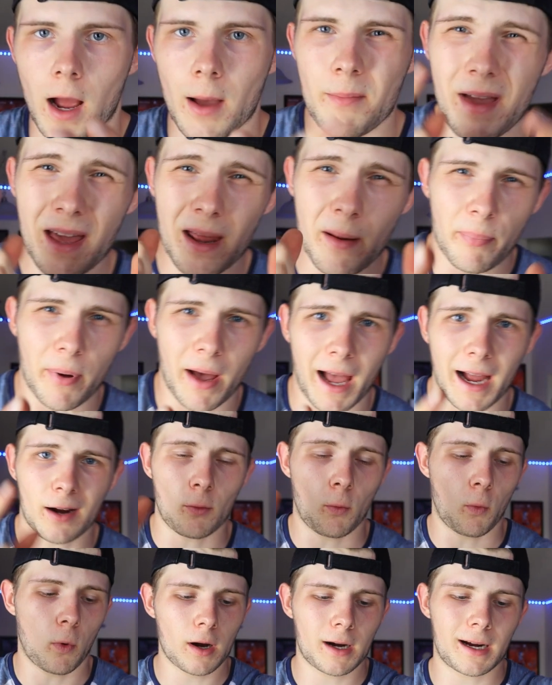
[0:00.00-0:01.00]
Made it
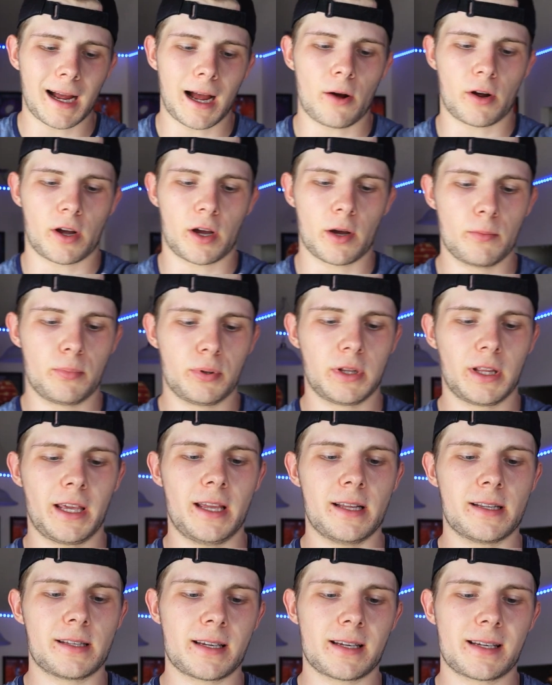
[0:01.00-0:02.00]
back, workout
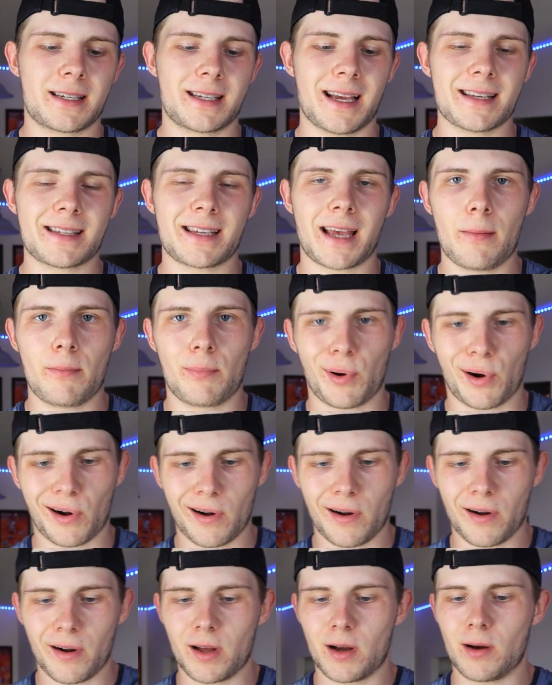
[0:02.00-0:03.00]
complete. Says I
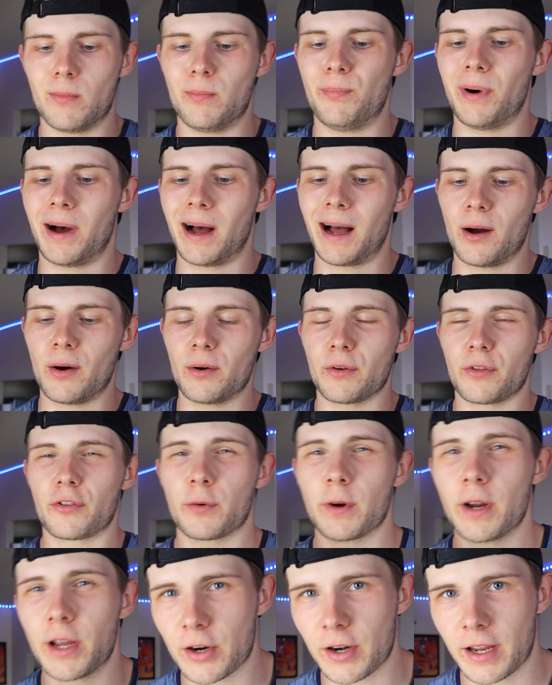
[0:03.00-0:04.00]
burned about
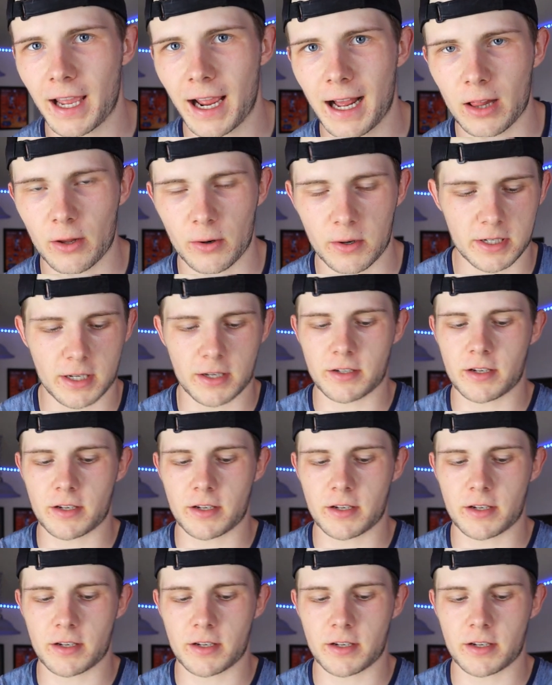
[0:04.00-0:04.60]
300 calories.